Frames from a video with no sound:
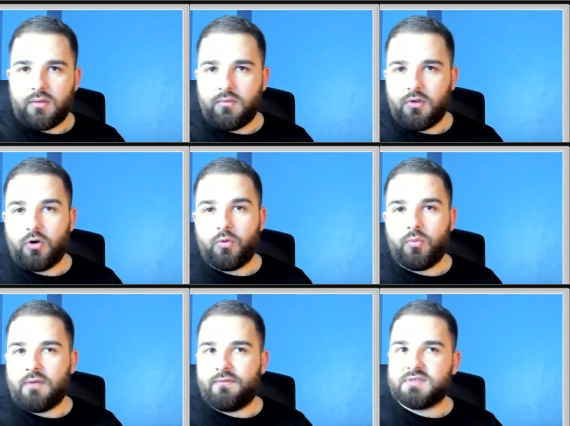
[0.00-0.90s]
You know,
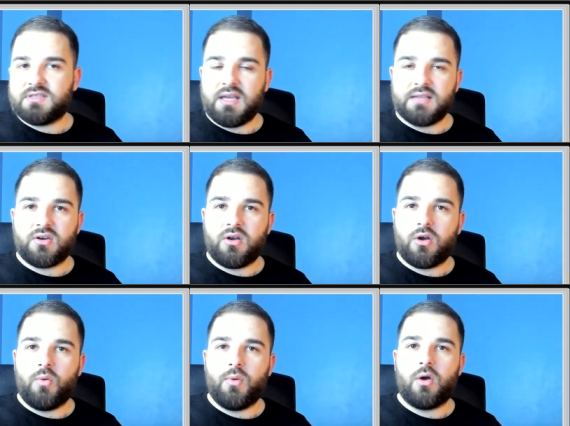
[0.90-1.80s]
if things are not
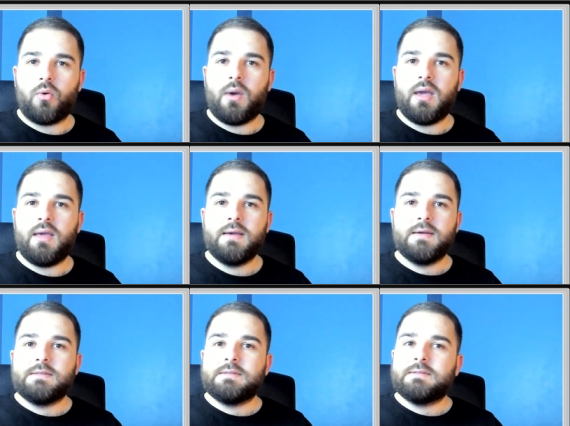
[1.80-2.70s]
going our way,
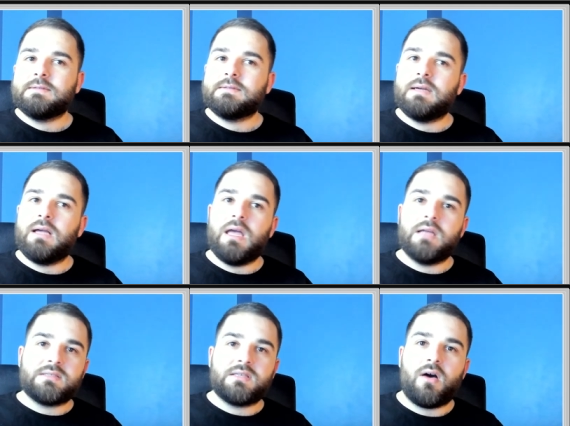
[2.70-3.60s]

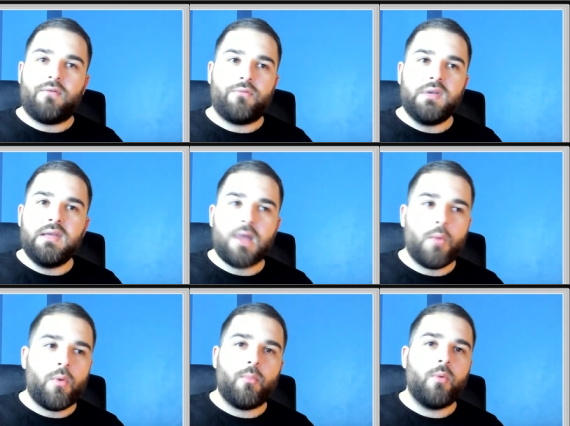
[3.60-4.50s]
it's tough. We need that
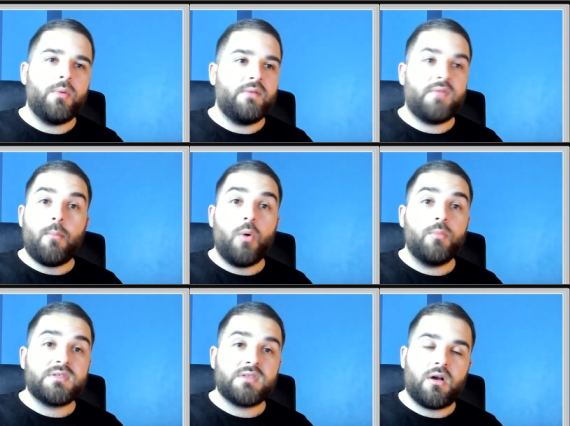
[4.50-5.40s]
one moment. If that
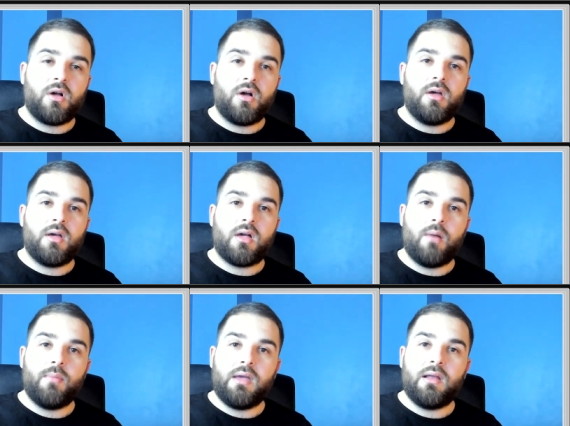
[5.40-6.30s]
moment's not
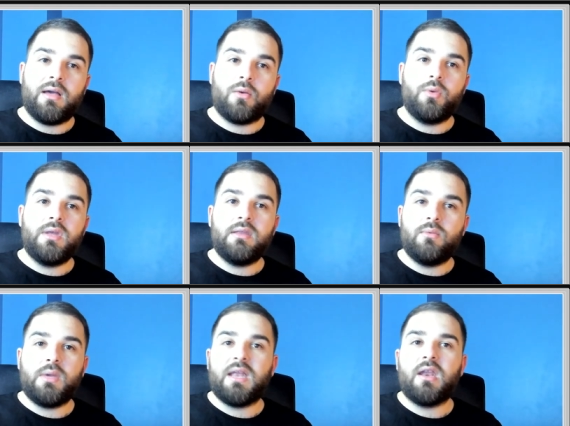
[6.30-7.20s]
coming, like,
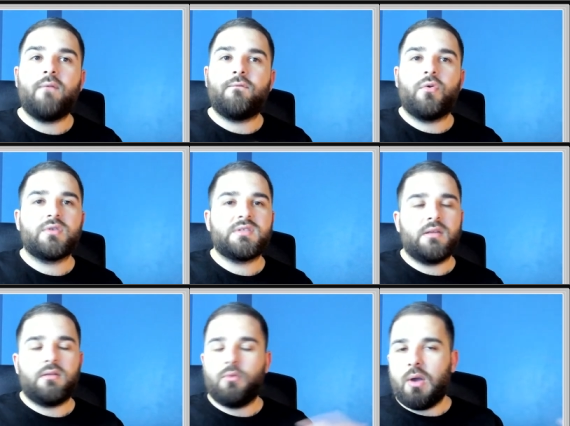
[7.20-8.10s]
we cannot force
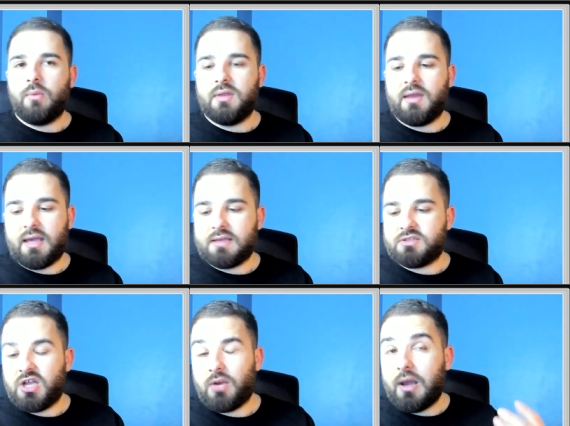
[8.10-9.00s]
it the way we did against
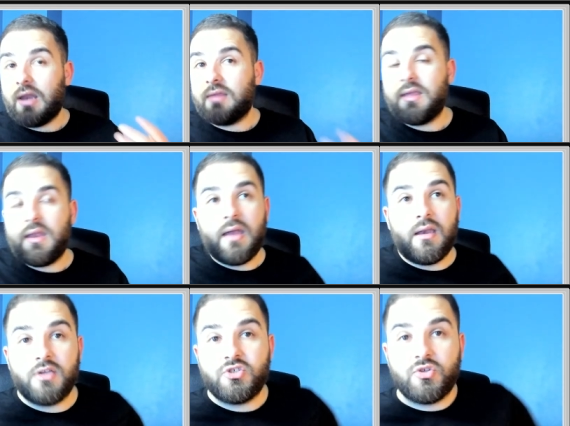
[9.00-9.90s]
Genoa. And I did have an
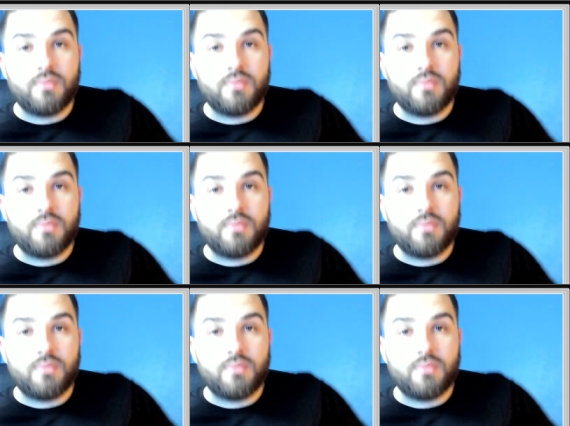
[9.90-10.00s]
issue.